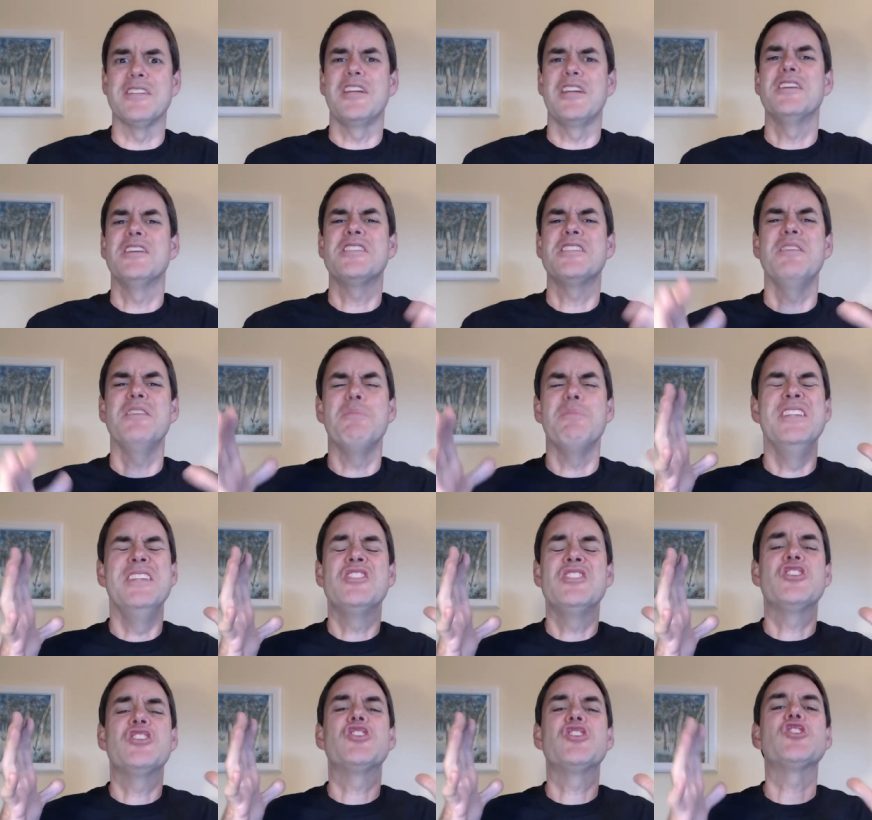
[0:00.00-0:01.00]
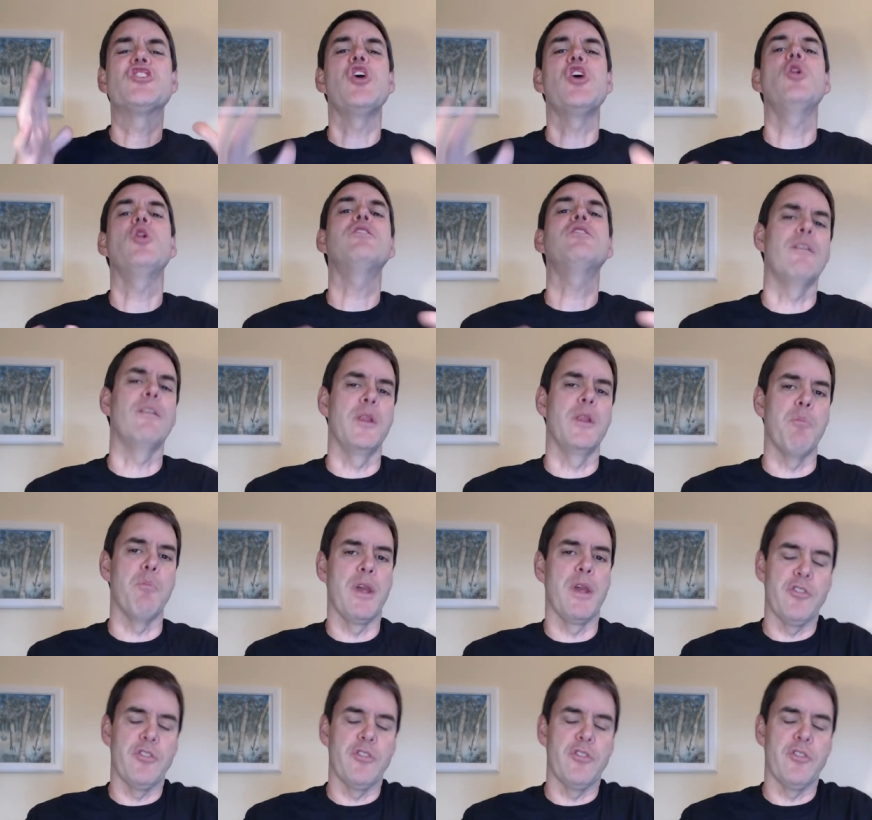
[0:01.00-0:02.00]
seem insultingly
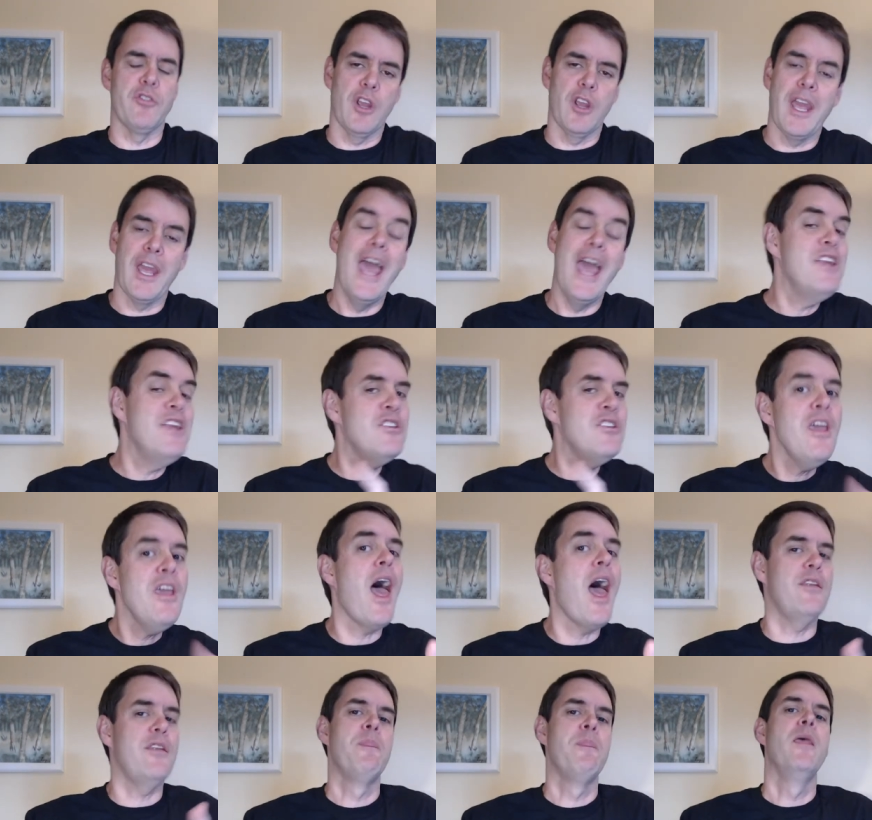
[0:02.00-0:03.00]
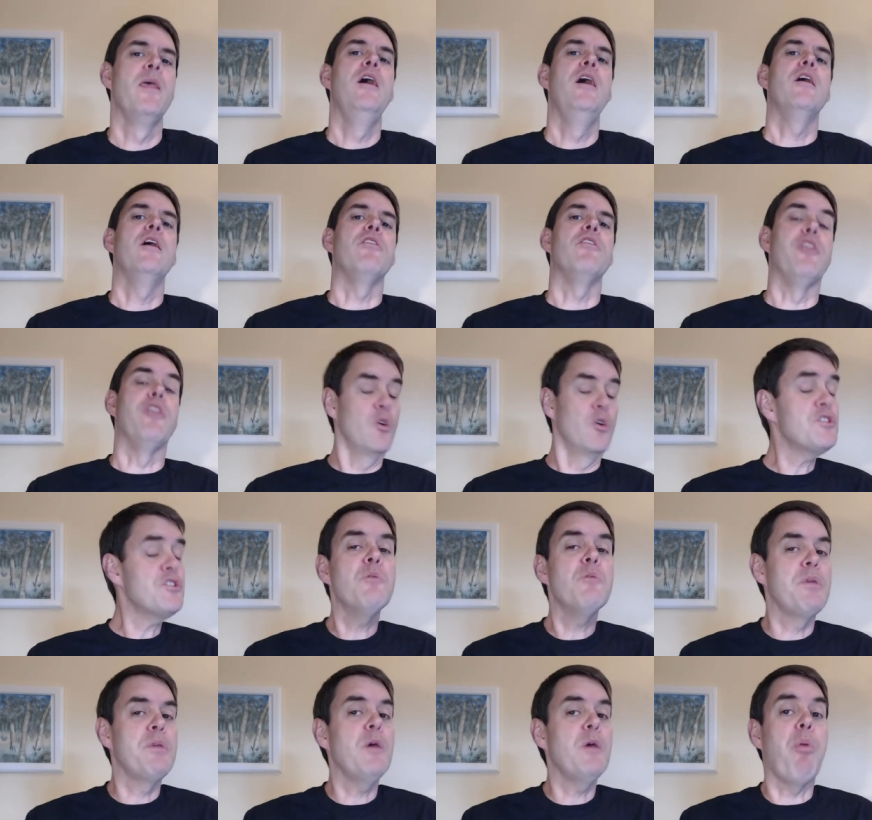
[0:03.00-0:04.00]
basic. And yet, there's
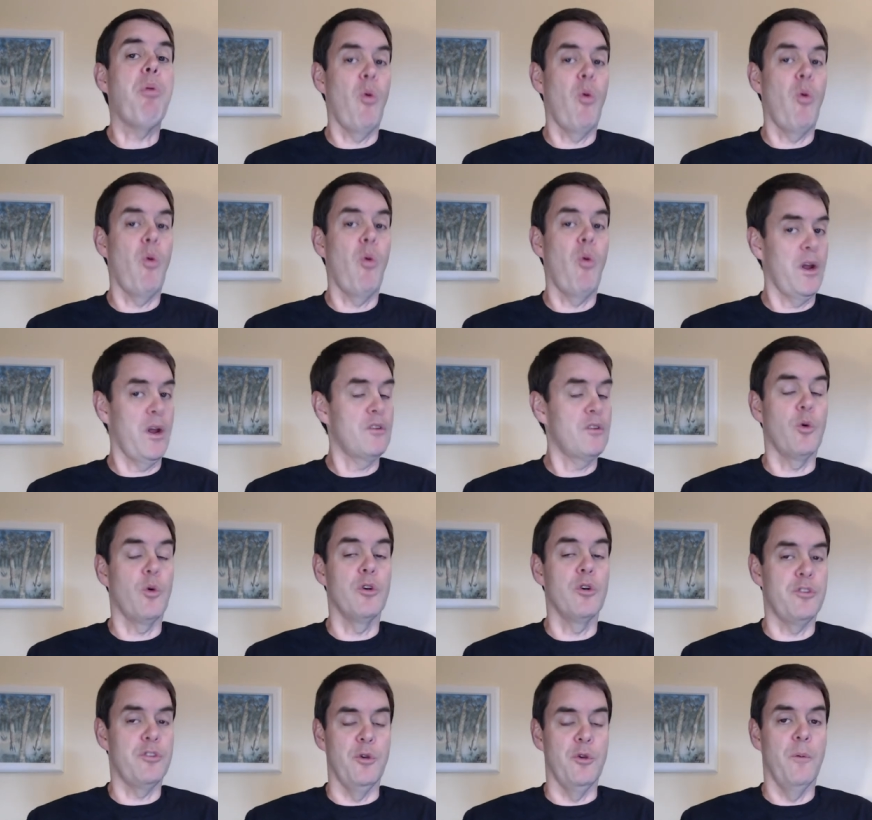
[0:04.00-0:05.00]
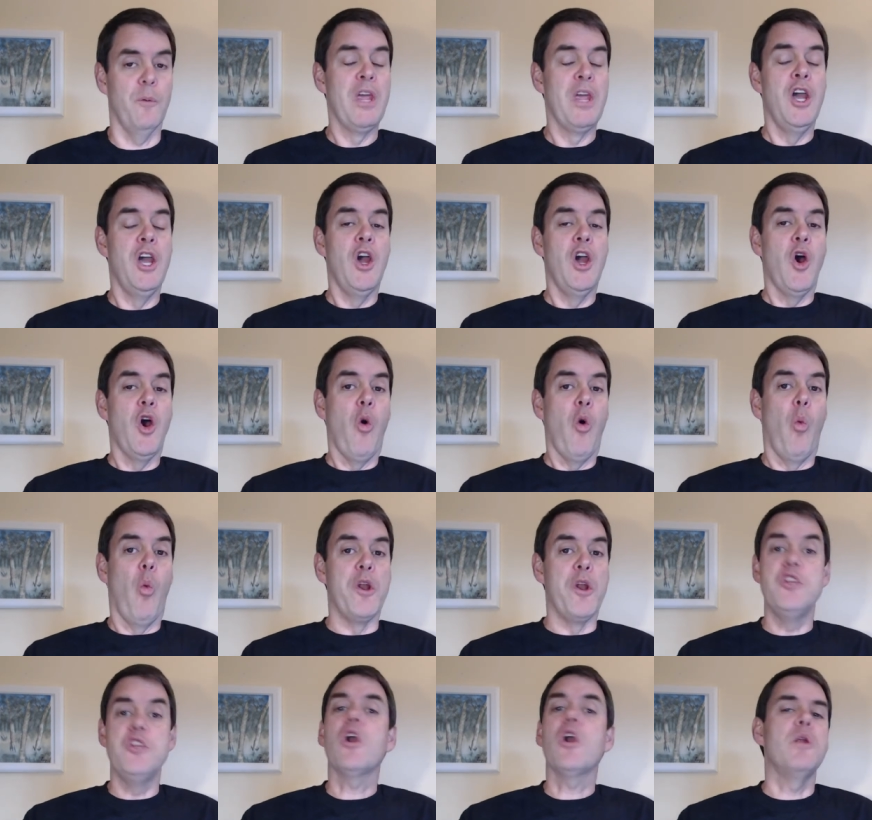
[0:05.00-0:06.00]
gonna be a point or two
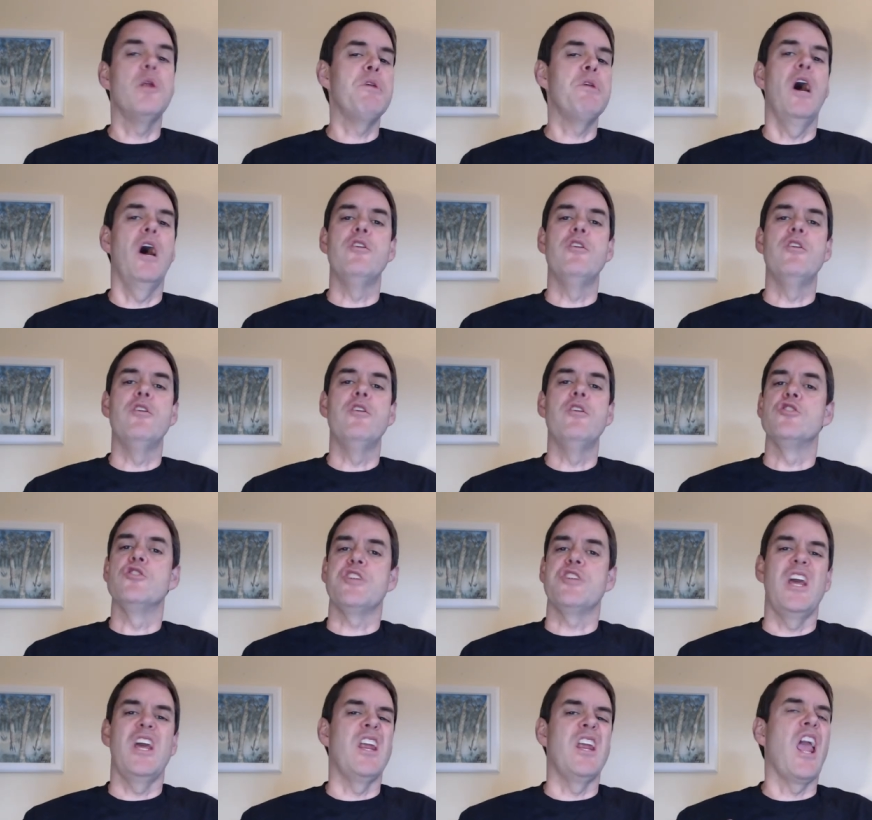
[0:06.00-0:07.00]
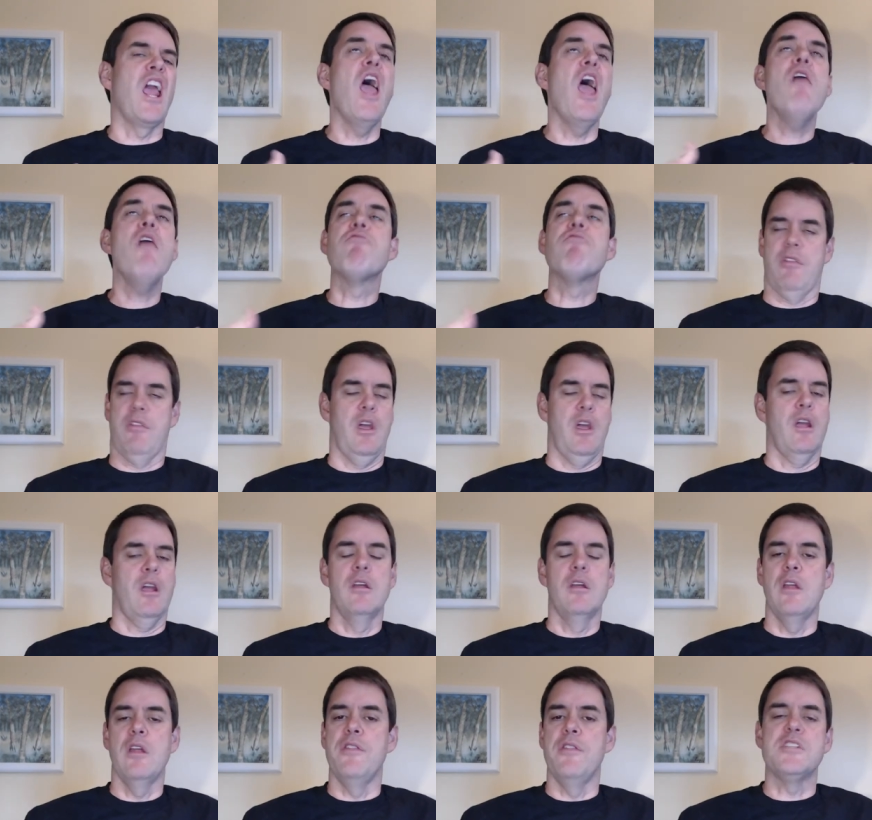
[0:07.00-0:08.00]
when you are going to be understanding everything,
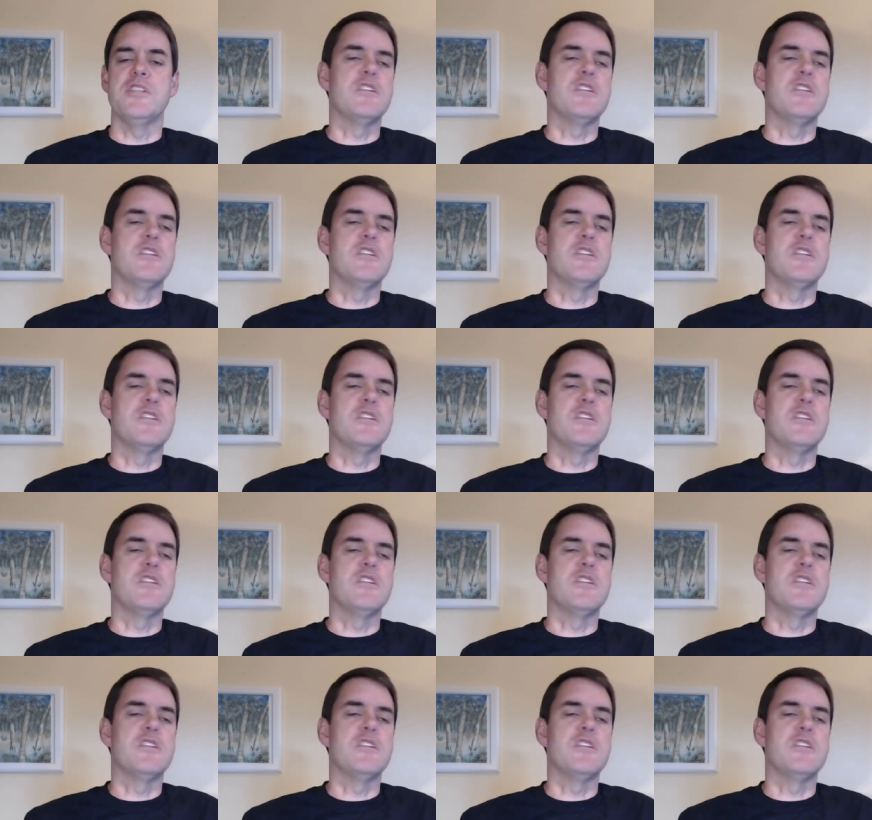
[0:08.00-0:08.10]
and this